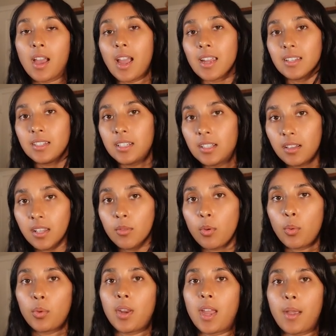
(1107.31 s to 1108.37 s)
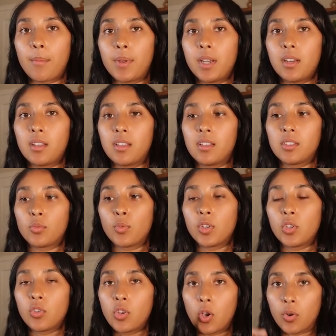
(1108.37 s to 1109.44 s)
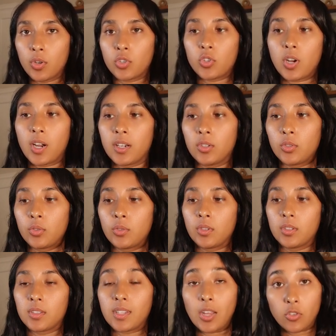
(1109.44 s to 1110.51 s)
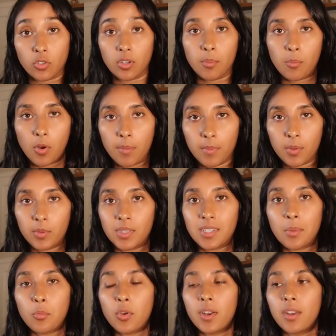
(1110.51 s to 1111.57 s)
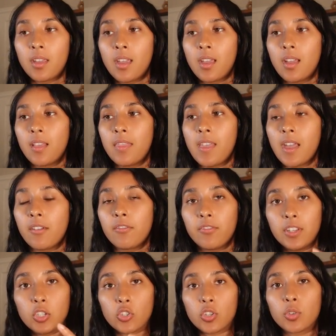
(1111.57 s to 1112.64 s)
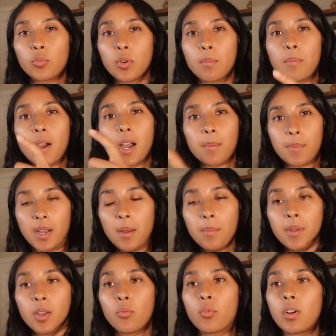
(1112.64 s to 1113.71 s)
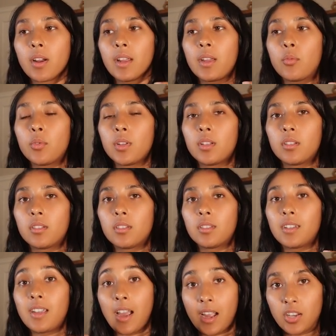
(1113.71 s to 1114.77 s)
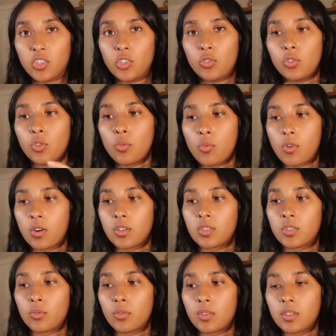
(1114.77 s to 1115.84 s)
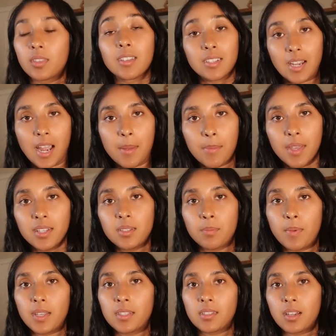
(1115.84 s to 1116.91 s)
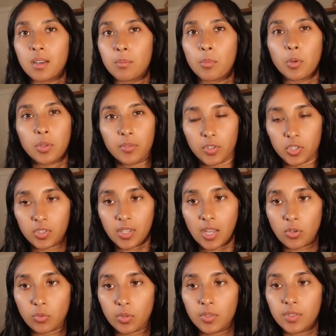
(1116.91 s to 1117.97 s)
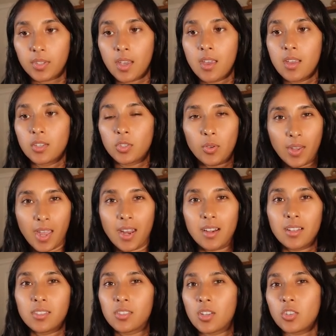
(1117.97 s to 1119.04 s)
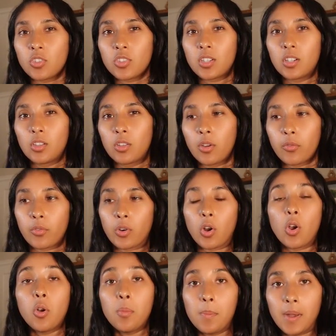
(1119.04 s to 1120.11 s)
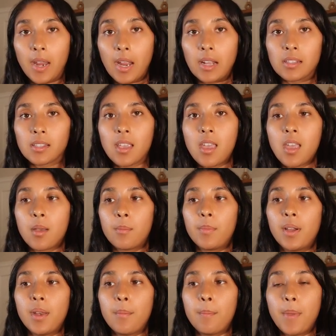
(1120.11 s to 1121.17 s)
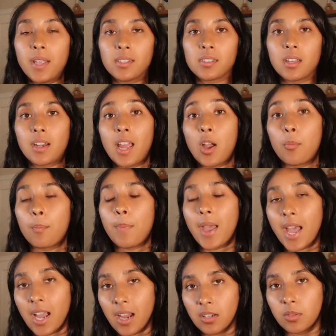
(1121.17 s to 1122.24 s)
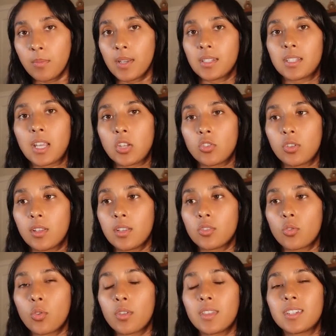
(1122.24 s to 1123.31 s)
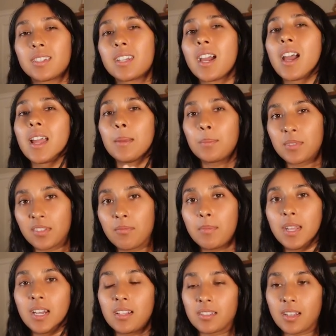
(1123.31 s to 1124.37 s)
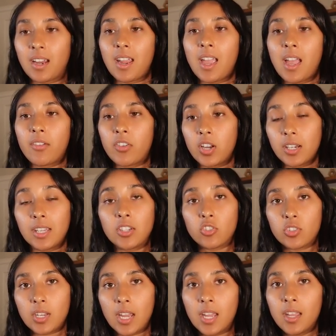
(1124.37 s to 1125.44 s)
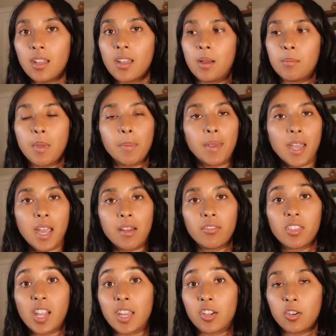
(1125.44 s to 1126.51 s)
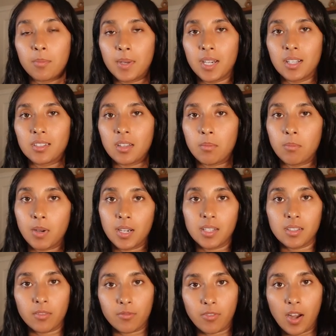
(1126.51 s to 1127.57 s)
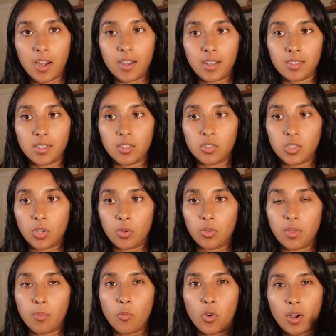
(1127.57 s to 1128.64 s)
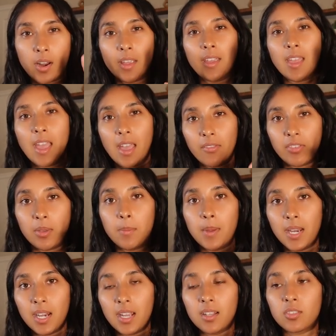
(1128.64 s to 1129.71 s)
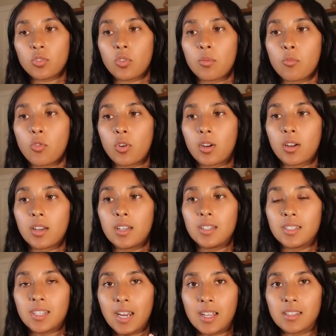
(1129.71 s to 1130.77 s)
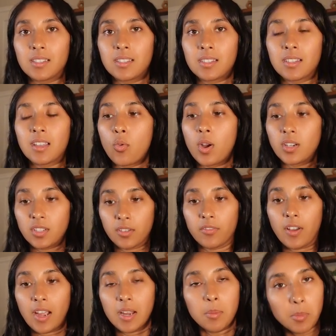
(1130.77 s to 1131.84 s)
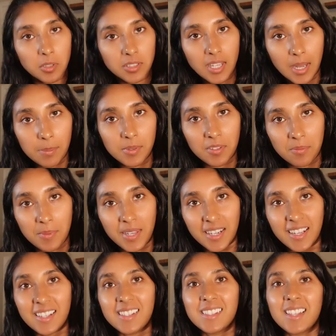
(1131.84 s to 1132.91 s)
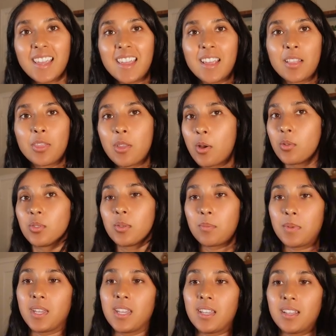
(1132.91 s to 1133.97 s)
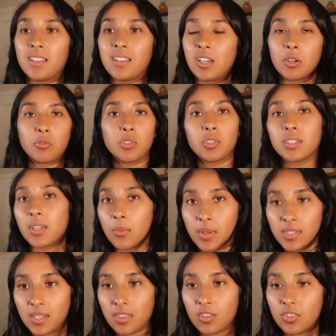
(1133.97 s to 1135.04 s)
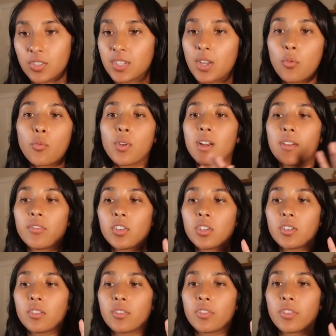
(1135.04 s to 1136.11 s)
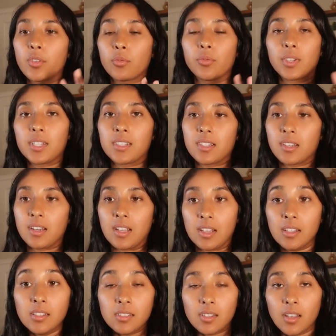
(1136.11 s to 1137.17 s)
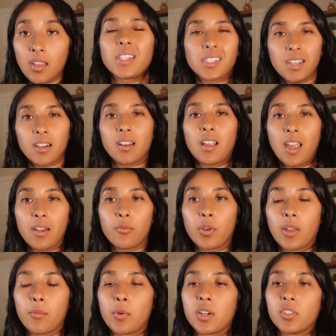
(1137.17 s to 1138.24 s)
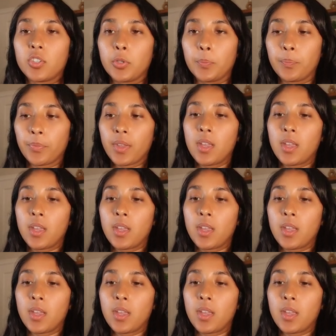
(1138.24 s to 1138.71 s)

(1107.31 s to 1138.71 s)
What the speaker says: Ideally, what would happen is when you go to try to schedule an appointment with someone, that feature would pop up where it will guide you towards the timings based on both of your schedules. So again, it's not just going to look for openings, but based on how packed my schedule is or the types of meetings that I have on each day. Maybe I have lighter meetings on Mondays and Fridays. And so the more heavy meetings or more intense quantifiable types of meetings, those would be, Tuesday, Wednesday, Thursday, whatever the reason is, that's kind of what I want to do.